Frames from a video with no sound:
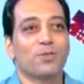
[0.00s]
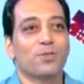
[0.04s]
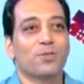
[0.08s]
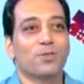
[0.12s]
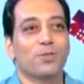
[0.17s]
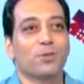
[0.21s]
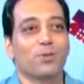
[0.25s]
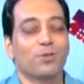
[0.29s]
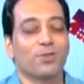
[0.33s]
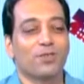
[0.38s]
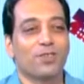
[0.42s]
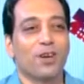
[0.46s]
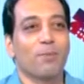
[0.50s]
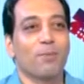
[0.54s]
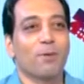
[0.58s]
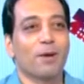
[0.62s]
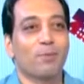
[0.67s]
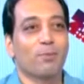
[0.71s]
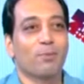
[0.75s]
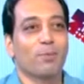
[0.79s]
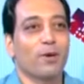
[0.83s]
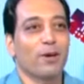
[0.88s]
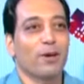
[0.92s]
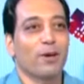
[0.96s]
your topic
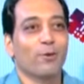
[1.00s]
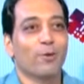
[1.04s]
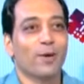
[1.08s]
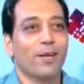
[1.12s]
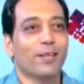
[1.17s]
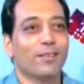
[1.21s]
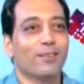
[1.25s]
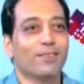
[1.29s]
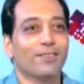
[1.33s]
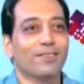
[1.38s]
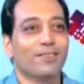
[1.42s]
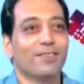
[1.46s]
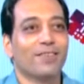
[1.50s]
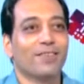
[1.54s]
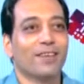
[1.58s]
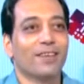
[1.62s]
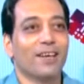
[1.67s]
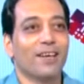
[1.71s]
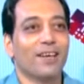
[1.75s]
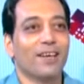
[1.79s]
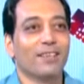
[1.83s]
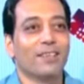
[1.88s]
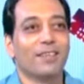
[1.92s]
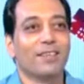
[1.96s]
very well,
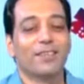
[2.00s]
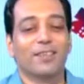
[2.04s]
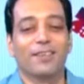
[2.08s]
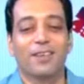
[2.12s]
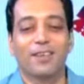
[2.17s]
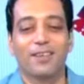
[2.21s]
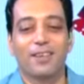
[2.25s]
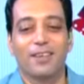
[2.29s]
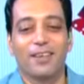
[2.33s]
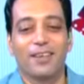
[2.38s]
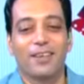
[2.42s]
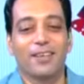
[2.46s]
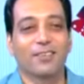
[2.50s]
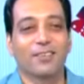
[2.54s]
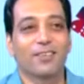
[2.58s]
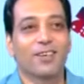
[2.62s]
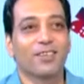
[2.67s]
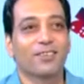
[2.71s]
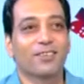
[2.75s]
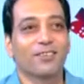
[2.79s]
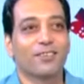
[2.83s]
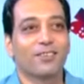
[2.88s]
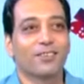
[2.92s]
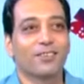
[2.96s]
and then later
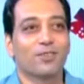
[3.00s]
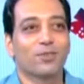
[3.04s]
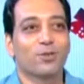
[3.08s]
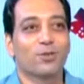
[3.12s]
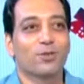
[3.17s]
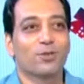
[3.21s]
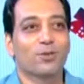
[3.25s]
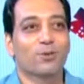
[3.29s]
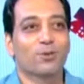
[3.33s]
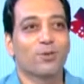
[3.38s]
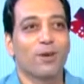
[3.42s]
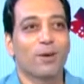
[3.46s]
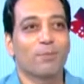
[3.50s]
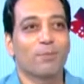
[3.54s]
on you screw up.